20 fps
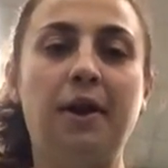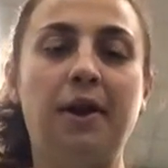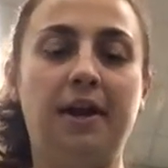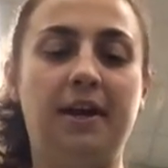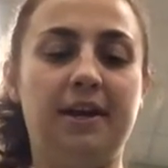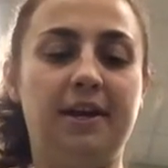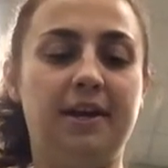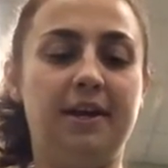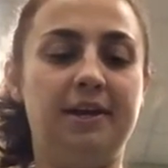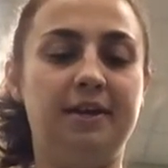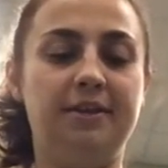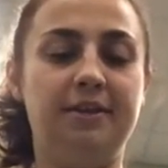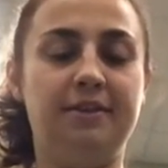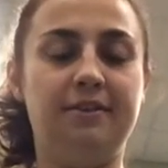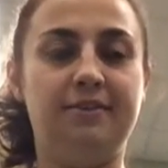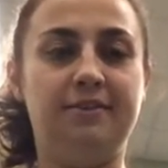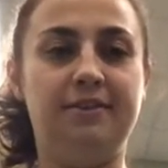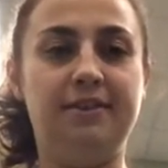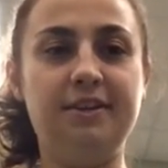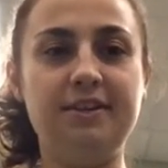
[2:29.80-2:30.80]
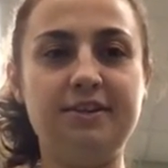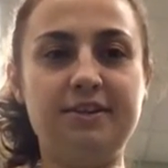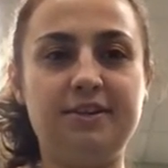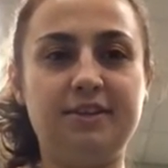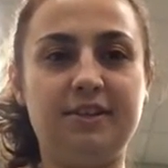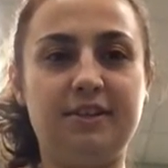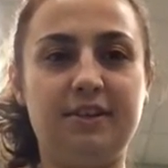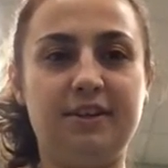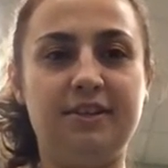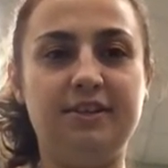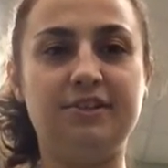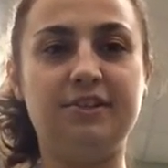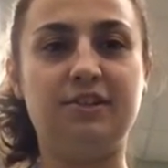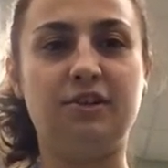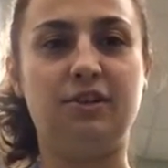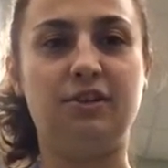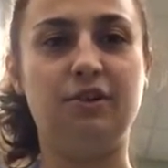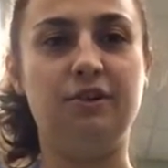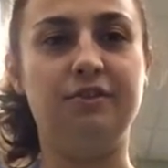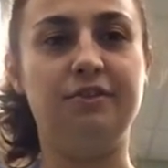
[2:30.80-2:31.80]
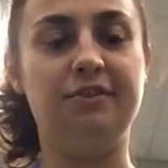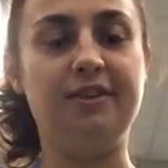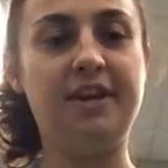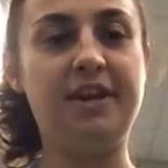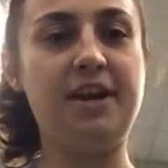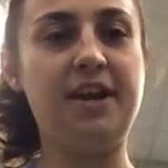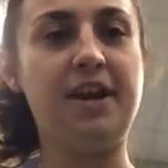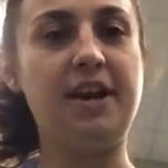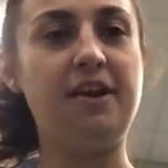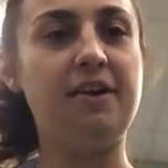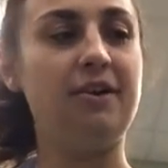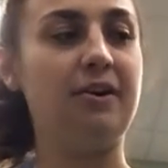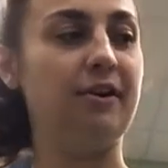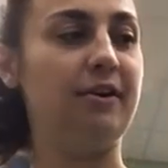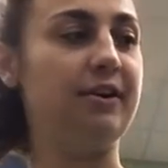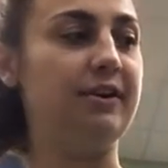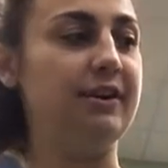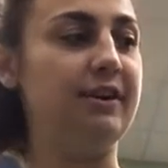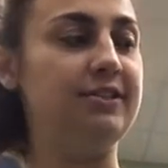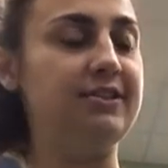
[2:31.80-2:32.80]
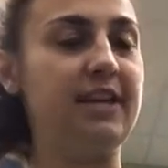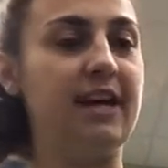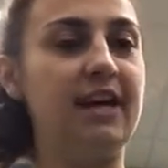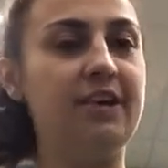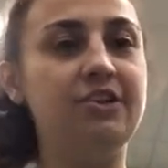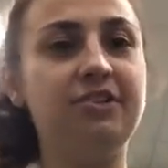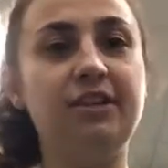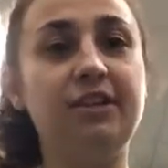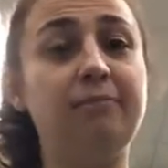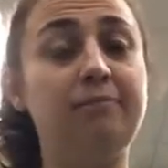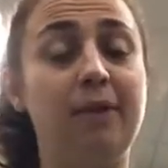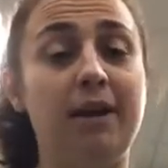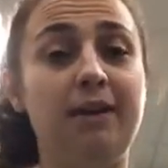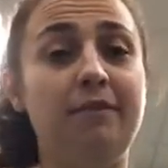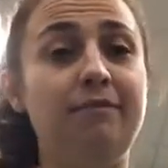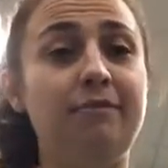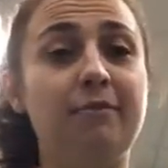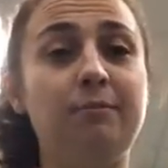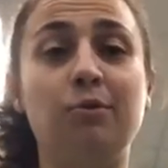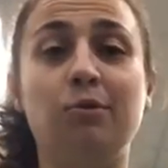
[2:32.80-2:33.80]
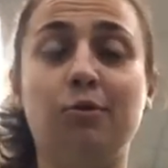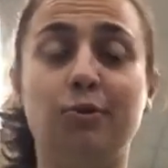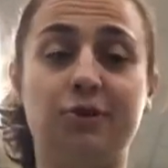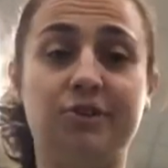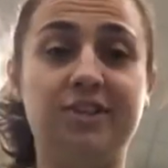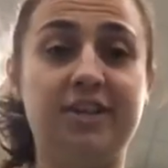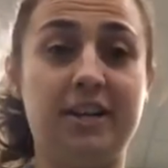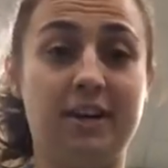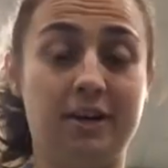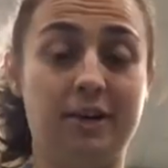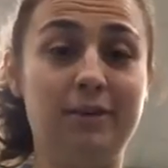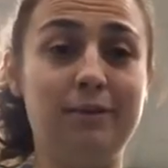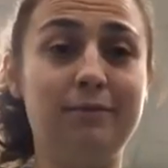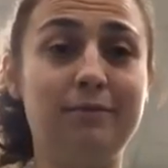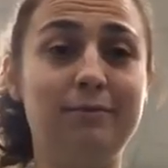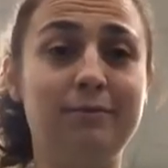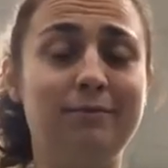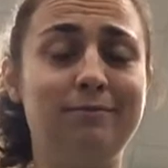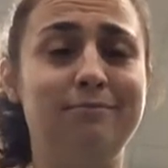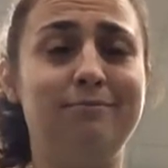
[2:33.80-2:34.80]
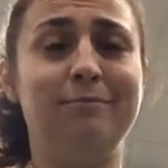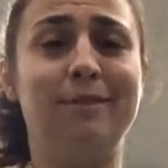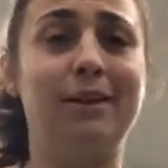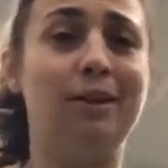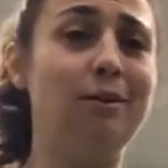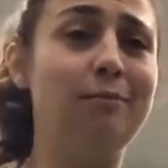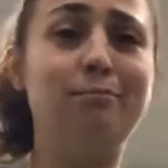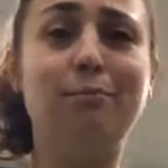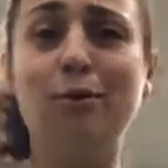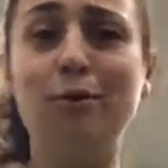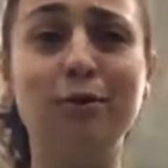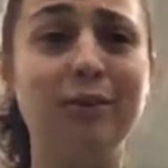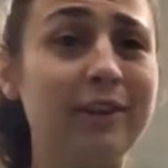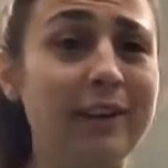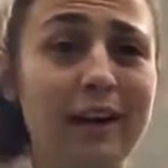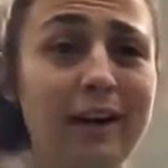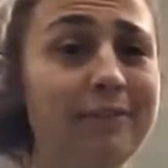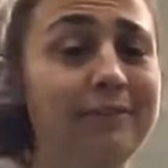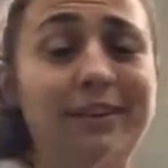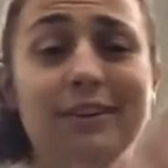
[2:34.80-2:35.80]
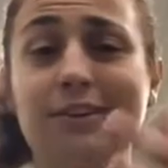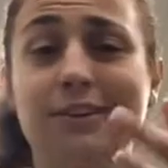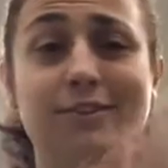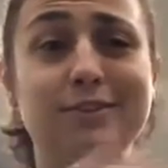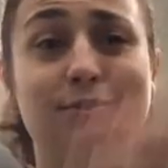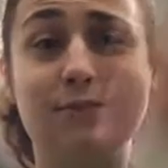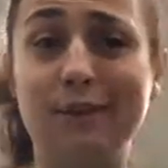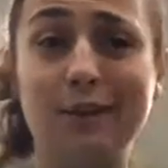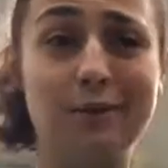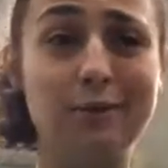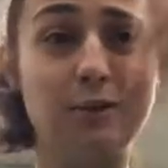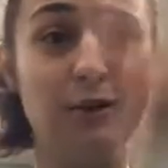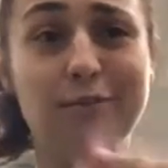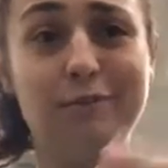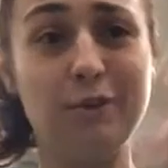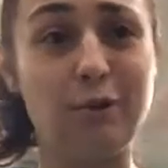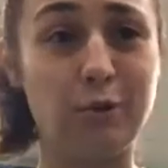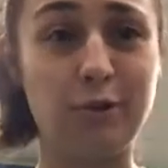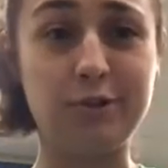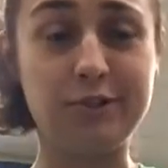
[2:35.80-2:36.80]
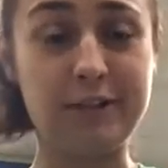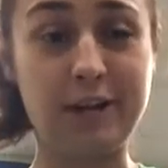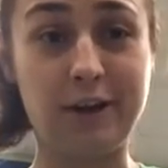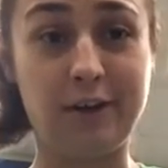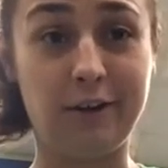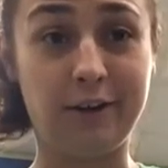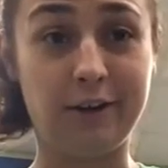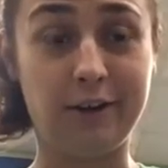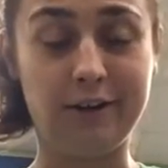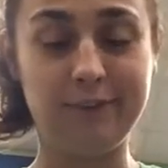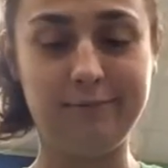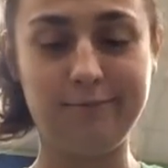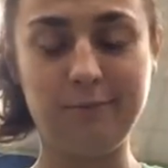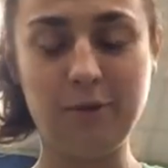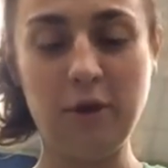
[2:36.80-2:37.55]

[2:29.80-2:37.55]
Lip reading: And this is called the hair, and it's actually made from horsehair. They don't pull it out, they just, give the horse a haircut.